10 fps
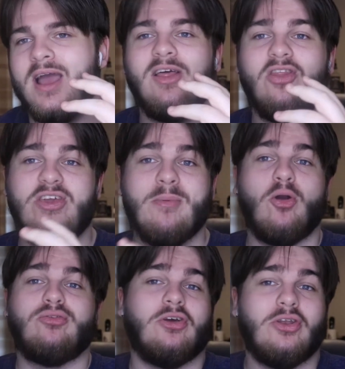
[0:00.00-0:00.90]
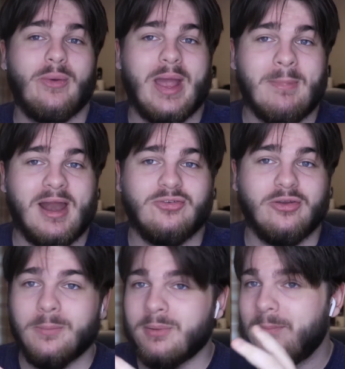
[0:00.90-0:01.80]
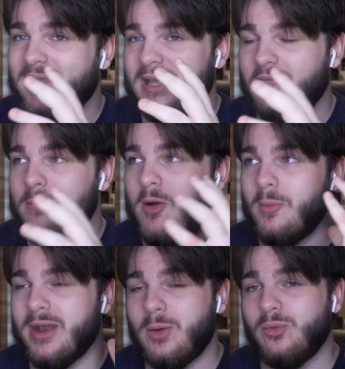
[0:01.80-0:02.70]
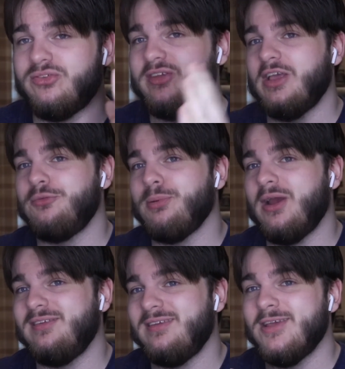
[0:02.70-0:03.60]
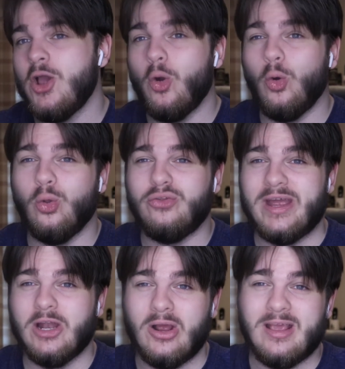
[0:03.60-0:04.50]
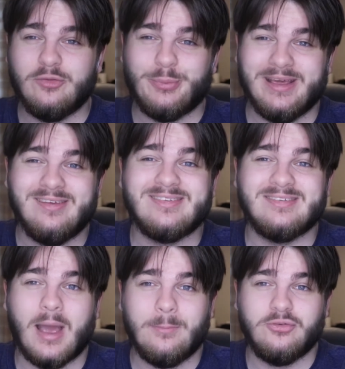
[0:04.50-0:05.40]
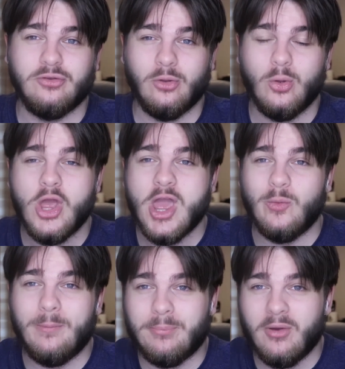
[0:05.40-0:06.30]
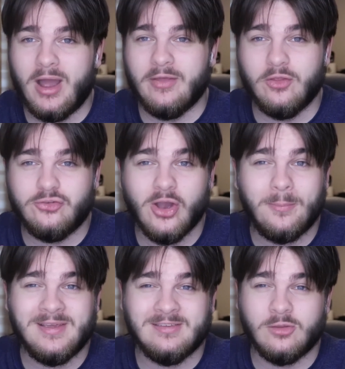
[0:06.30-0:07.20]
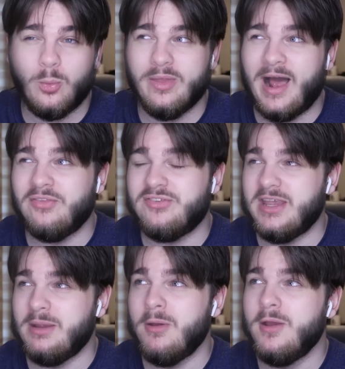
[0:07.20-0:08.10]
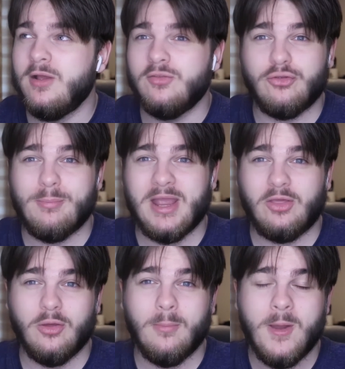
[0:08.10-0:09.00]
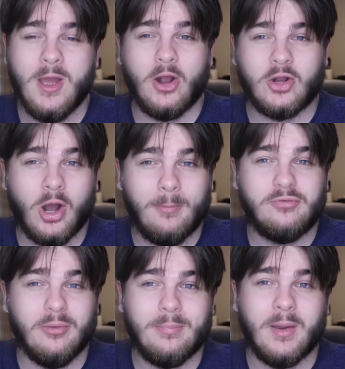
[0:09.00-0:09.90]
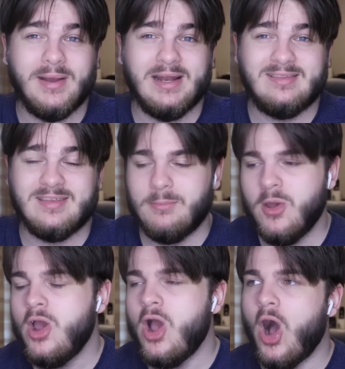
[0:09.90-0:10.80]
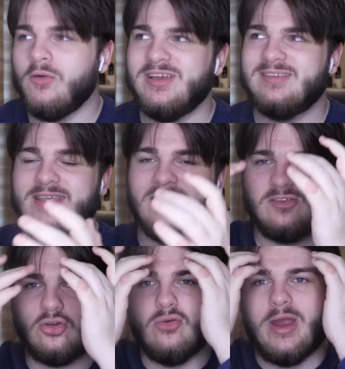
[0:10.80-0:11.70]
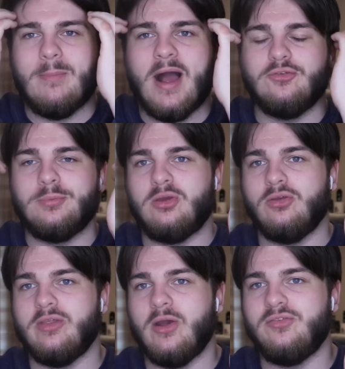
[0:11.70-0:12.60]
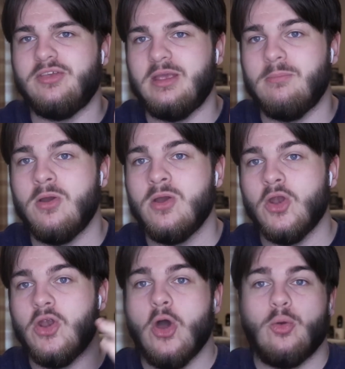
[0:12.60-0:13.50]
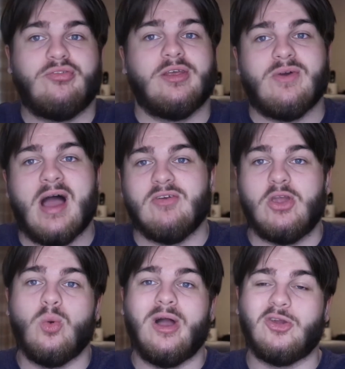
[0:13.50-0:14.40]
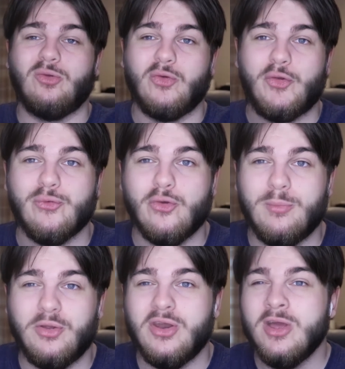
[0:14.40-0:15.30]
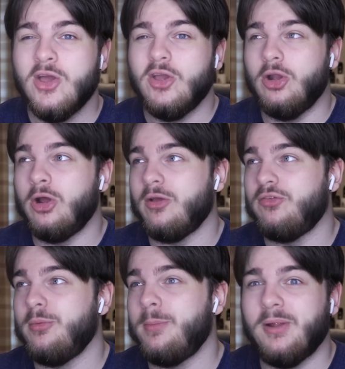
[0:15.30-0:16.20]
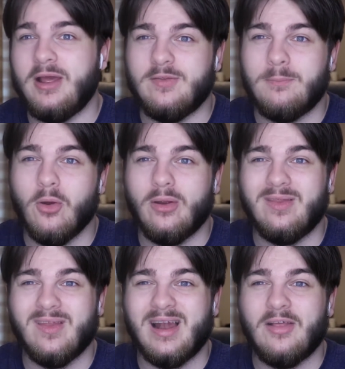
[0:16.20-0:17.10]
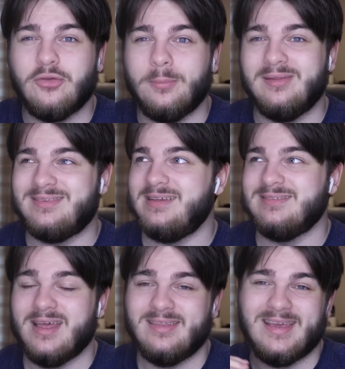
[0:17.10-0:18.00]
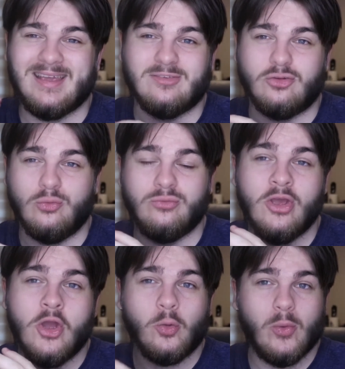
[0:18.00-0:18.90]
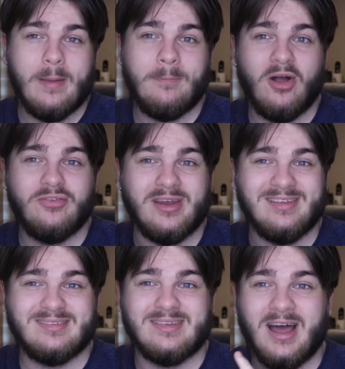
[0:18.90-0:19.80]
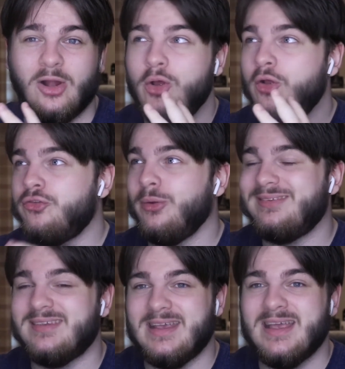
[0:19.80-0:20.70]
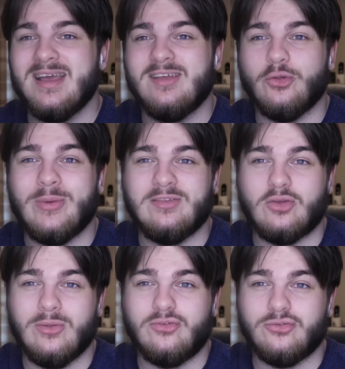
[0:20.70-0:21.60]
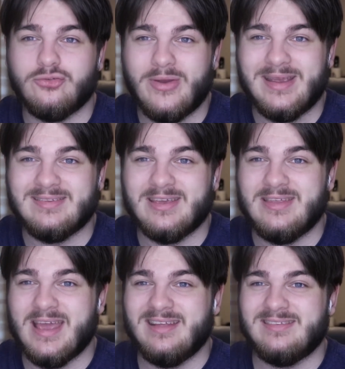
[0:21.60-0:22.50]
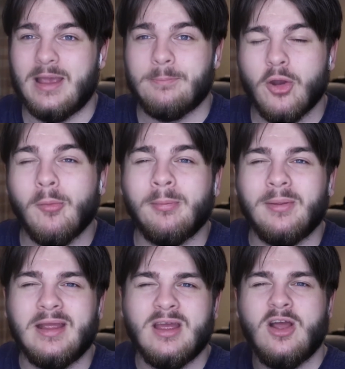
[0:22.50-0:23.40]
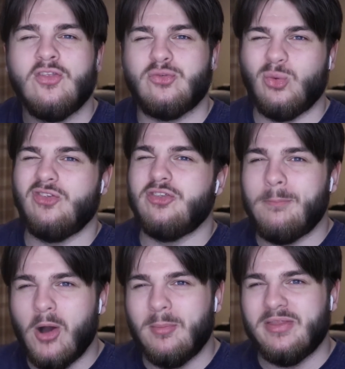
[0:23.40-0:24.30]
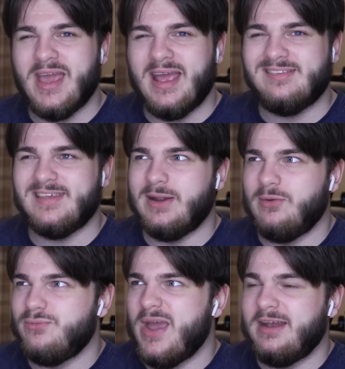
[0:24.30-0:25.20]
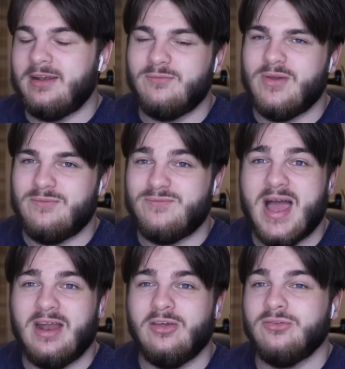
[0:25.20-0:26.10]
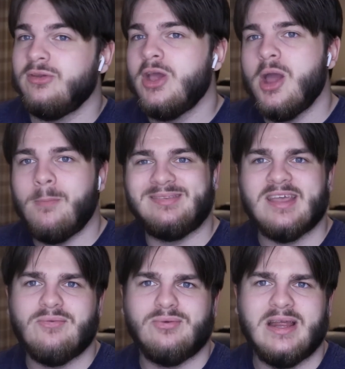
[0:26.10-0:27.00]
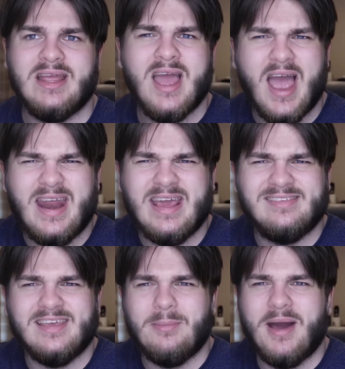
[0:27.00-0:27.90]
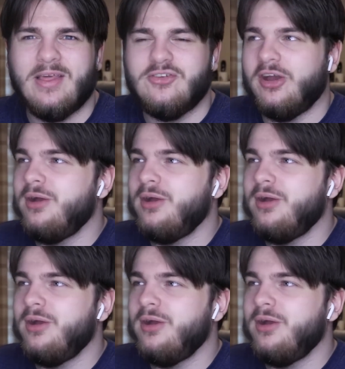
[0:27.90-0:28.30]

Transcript: the most underrated manager in the Premier League at the moment. I will sing his praises all day long. He has been exceptional with Brighton. The job he's done with that team to make them a competent Premier League team. Obviously, it's a great match because they're a team noted for having quite good recruitment. You look at some of the players they brought in the last couple of seasons, I think it suits Graham Potter and his style to a T. So he's going straight in the A tier, probably towards the bottom of the A tier in fairness, but definitely an A tier manager.